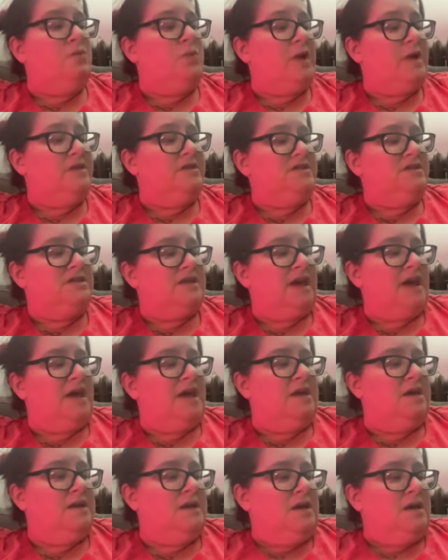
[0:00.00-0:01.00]

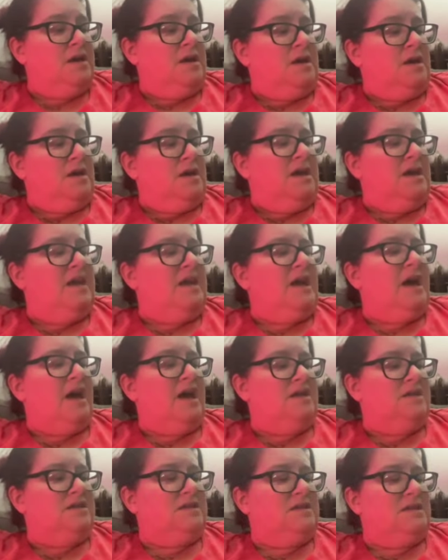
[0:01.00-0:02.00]
Wednesday, he
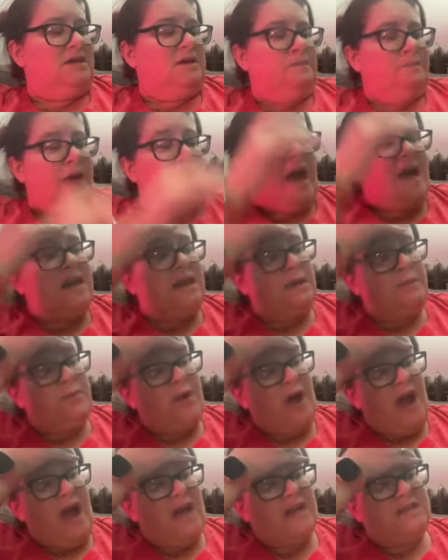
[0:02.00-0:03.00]
has the batting
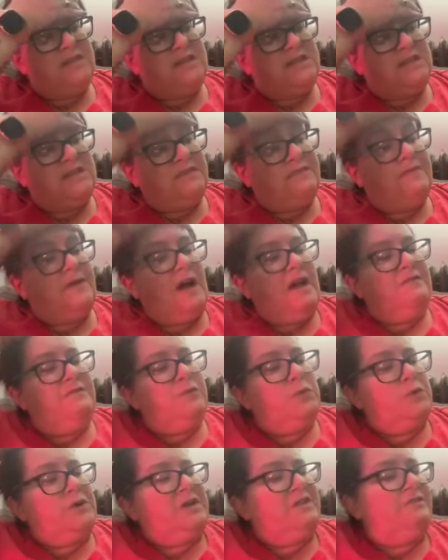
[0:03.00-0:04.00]
practice at
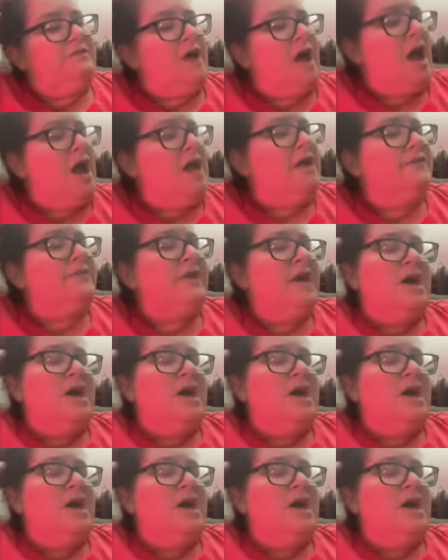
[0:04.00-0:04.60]
5:45.